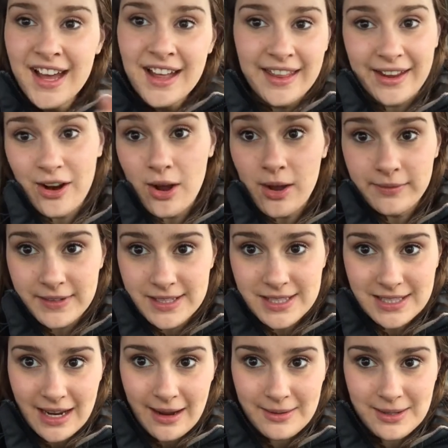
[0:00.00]
Like,
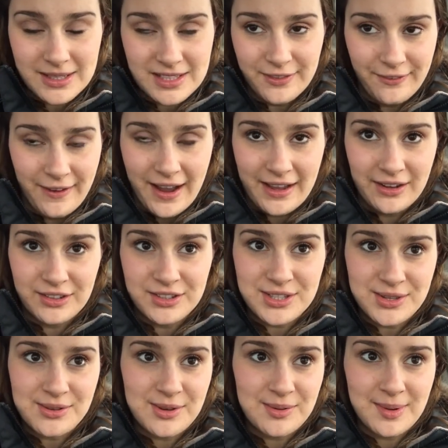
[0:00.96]
obviously it's fine, I'll
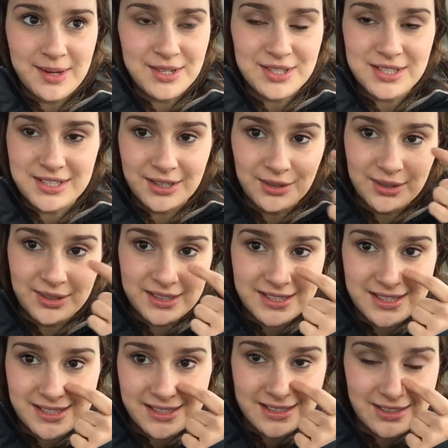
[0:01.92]
do them, I just don't,
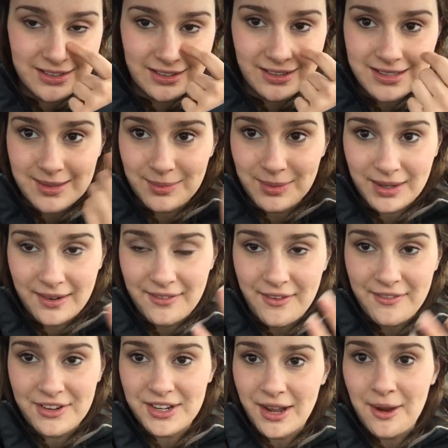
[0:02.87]
it's not something I've
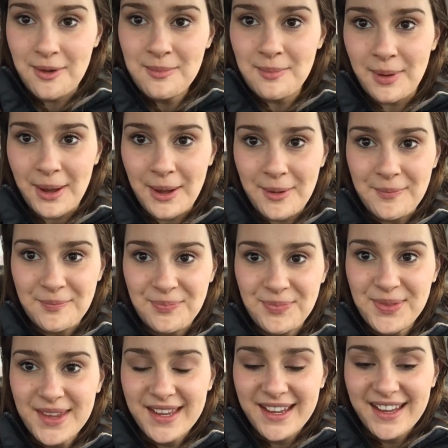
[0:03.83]
ever done, but
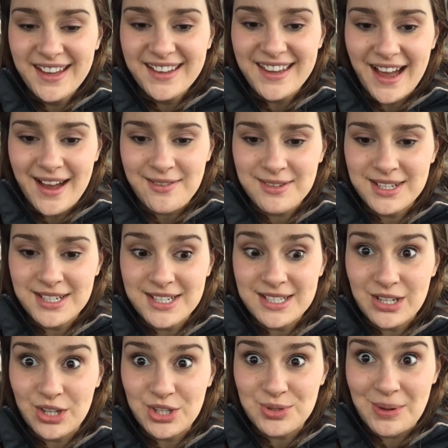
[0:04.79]
yeah, gonna
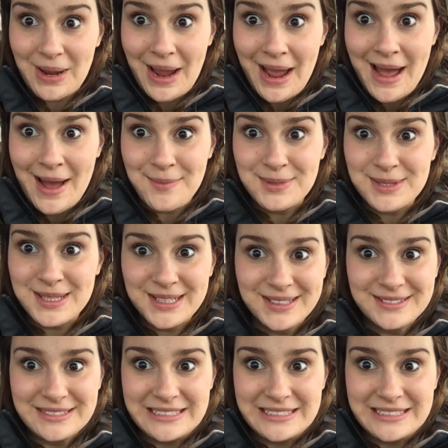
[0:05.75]
start doing abs.